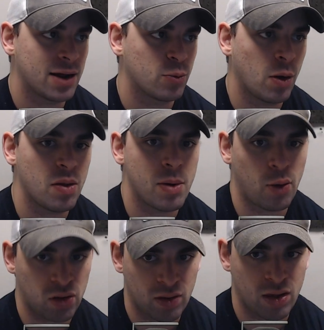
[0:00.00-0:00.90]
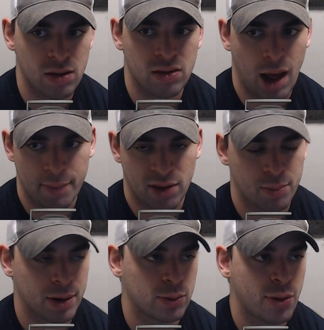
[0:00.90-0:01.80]
and run the ball 16 times
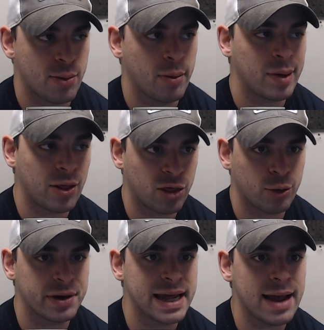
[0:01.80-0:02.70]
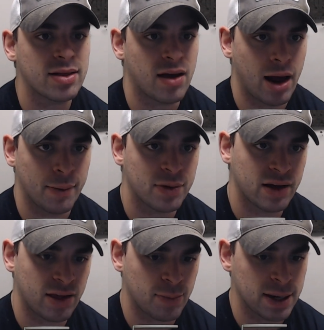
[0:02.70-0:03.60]
compared to throwing it 38 times
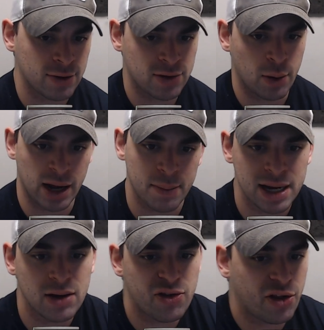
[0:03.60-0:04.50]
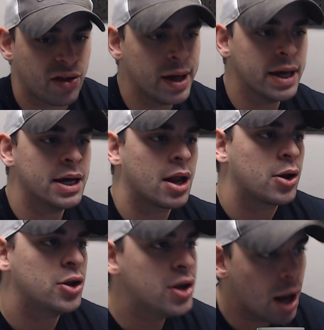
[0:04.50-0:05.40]
against Minnesota.
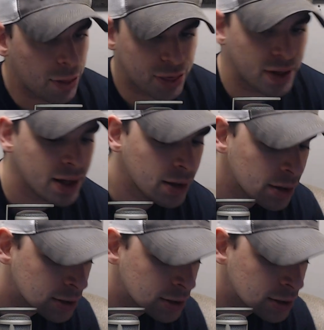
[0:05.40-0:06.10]
Nothing